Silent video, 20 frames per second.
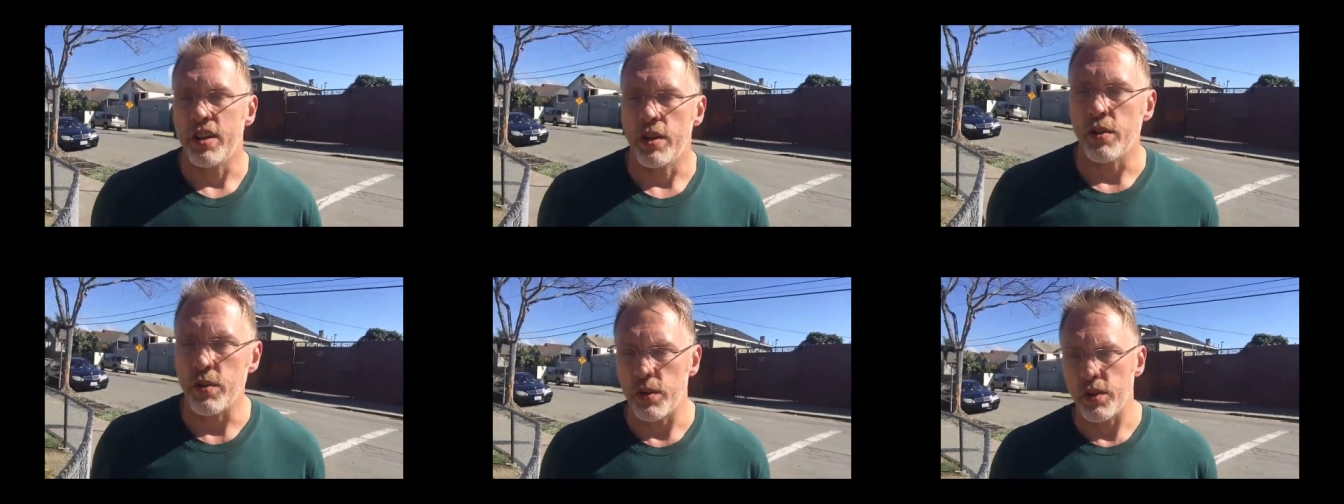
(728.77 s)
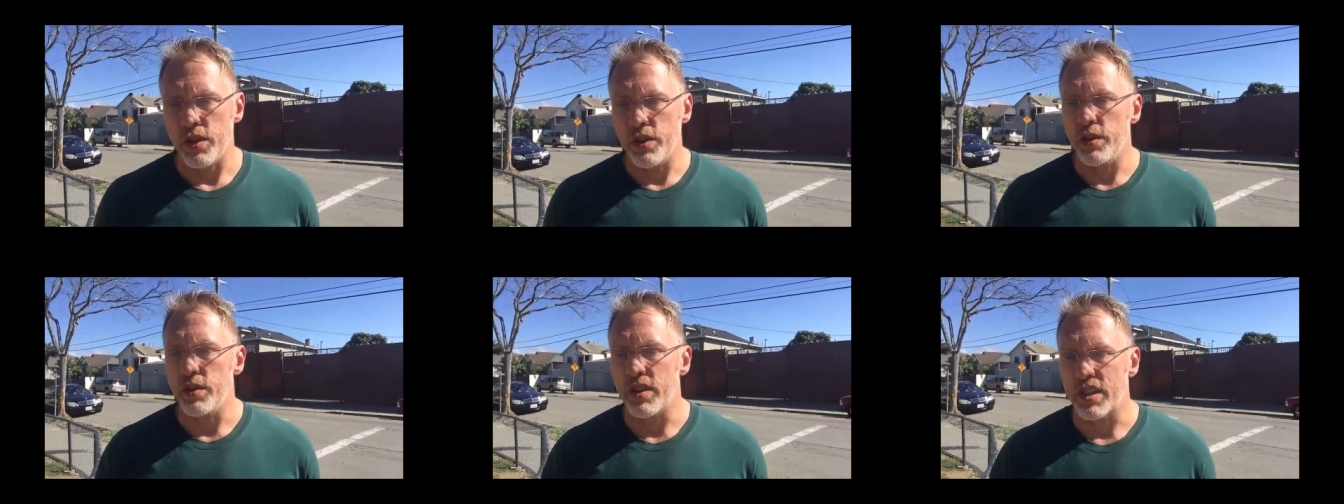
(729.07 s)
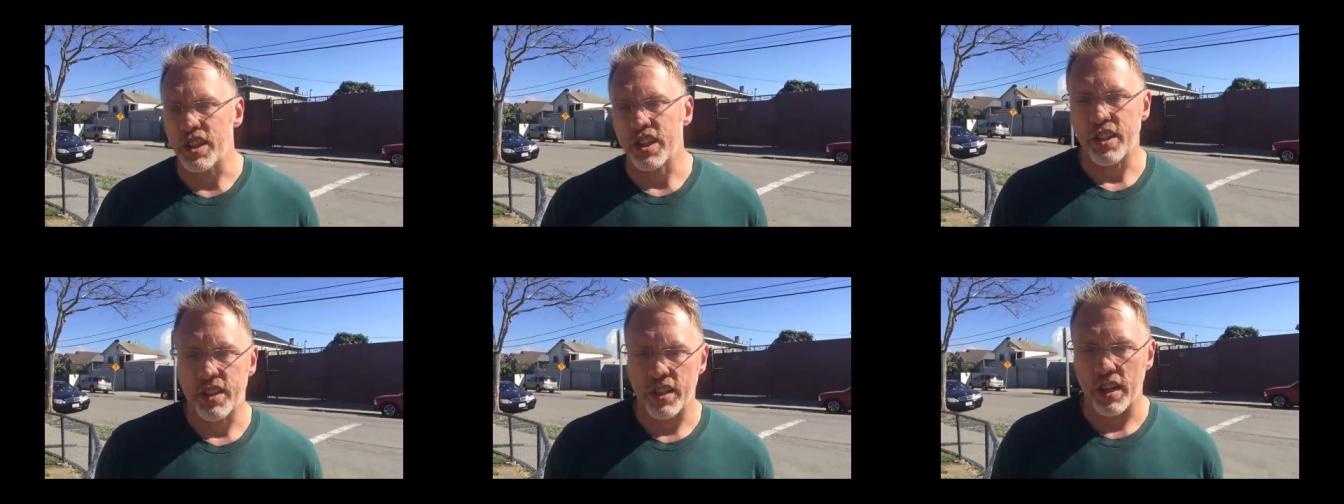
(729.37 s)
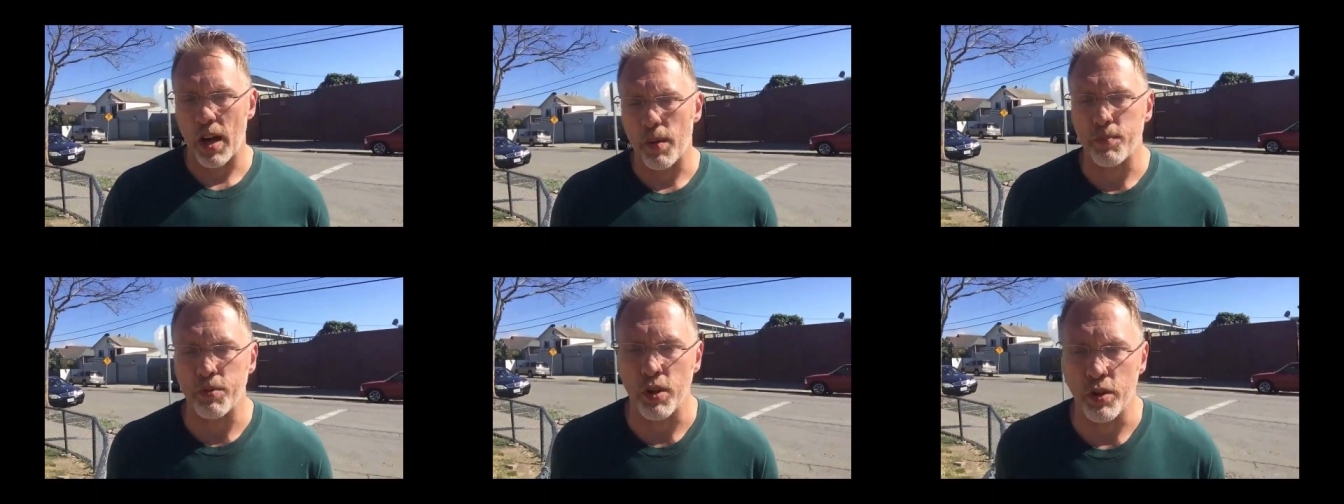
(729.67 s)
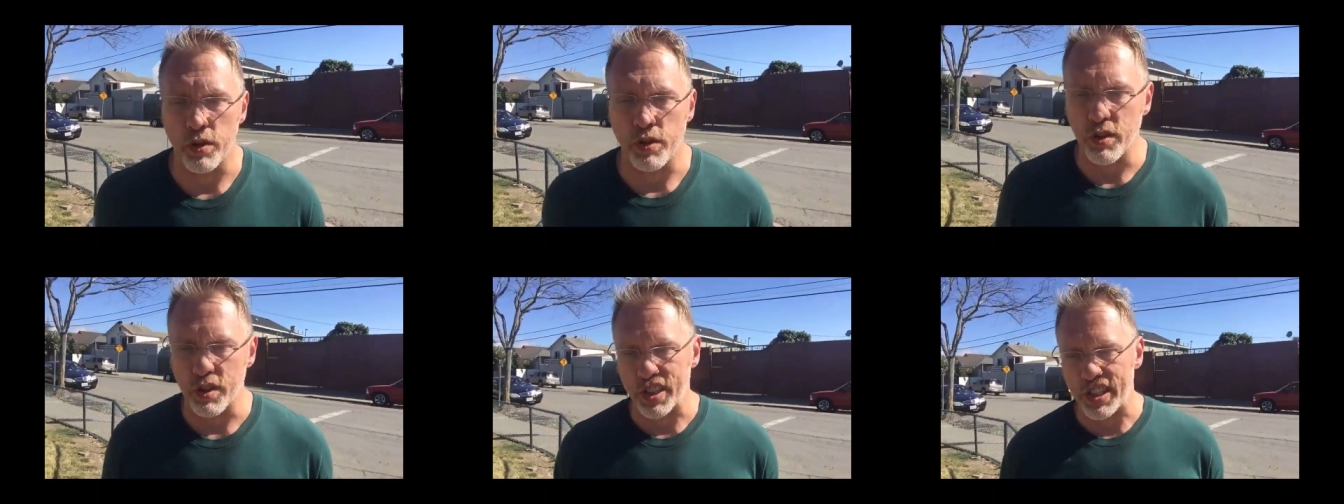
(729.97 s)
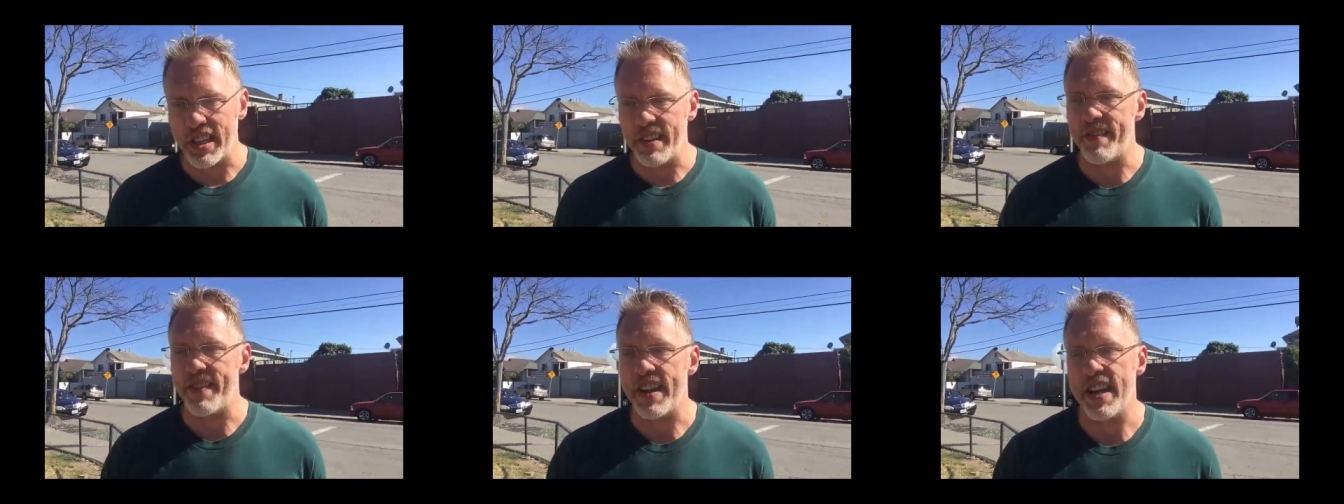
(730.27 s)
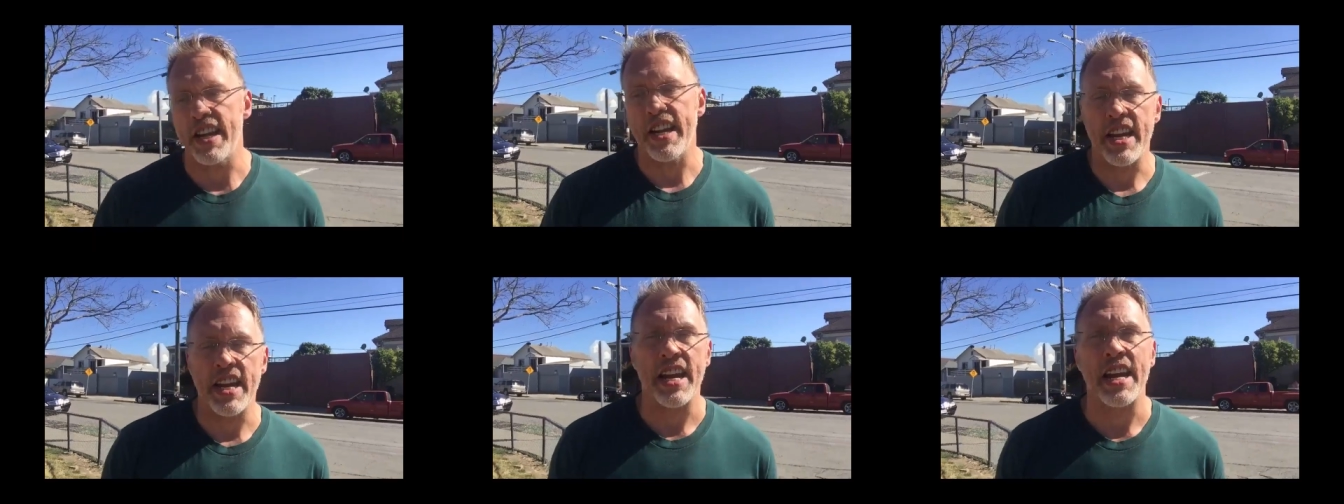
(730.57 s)
you know, you just upload your
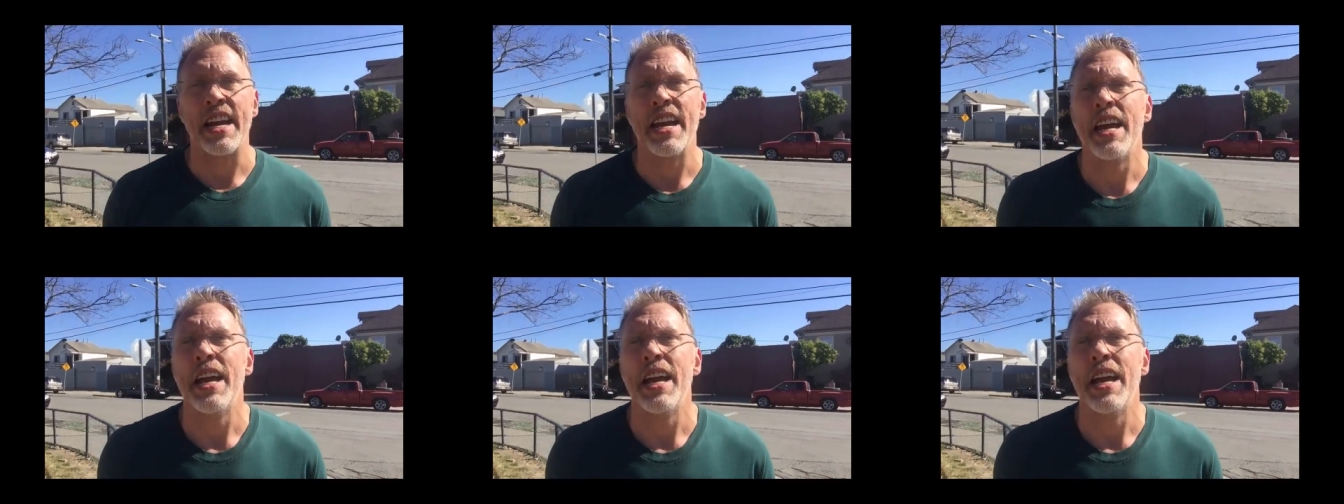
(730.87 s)
CV,